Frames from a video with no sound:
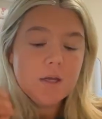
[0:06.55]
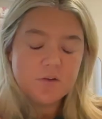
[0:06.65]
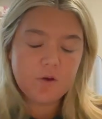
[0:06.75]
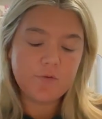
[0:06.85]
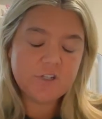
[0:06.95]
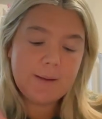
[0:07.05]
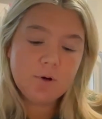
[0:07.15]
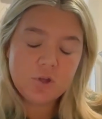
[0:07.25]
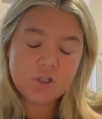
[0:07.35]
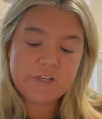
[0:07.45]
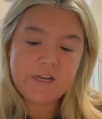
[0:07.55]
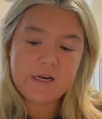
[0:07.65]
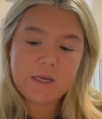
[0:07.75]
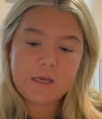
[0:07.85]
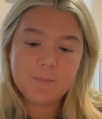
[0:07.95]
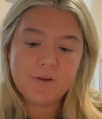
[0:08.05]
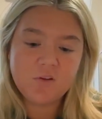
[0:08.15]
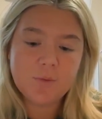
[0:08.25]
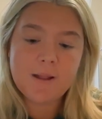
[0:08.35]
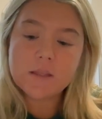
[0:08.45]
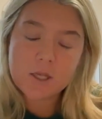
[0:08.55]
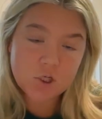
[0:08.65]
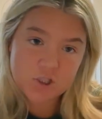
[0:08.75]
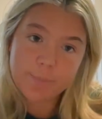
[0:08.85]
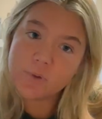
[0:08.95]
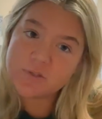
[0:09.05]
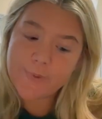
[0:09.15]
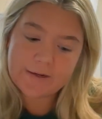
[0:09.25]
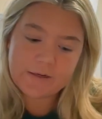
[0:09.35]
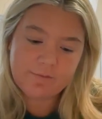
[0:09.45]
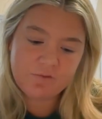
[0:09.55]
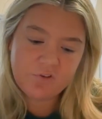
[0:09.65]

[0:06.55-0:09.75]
So for chapter 13, it's all about leadership perspective.